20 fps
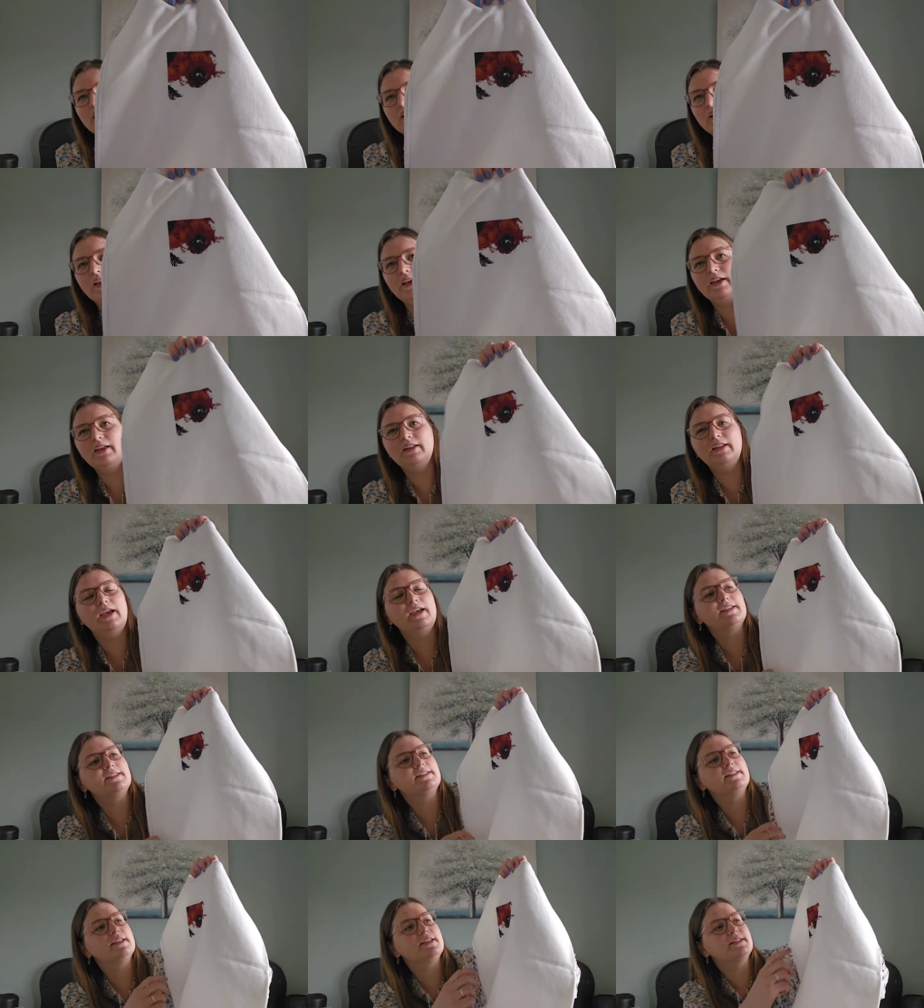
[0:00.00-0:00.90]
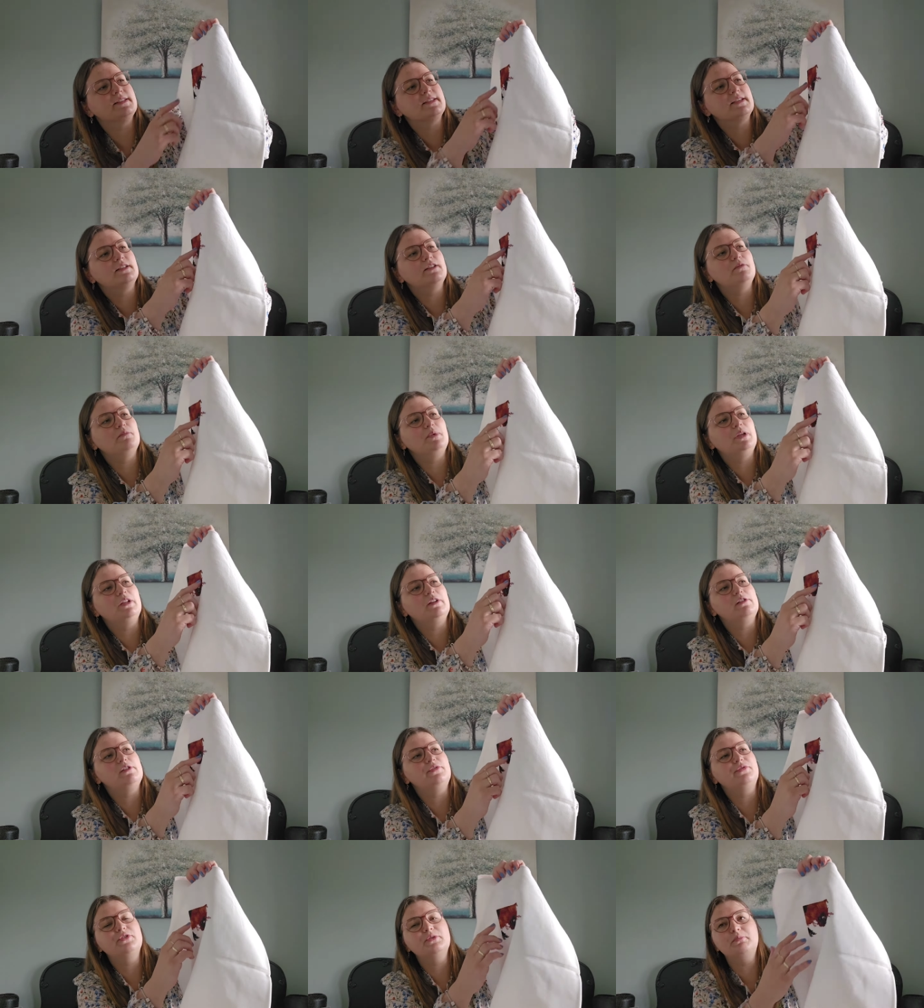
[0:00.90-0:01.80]
And I stitched in the
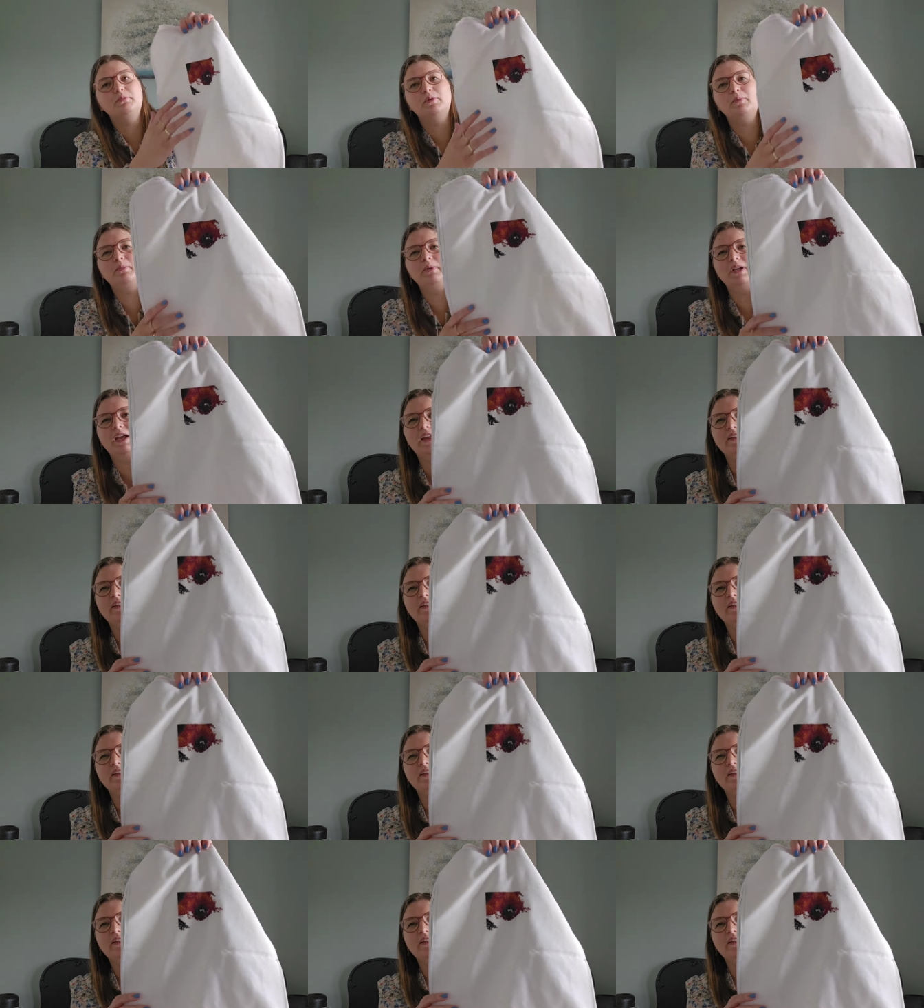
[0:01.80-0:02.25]
middle of the poppy. I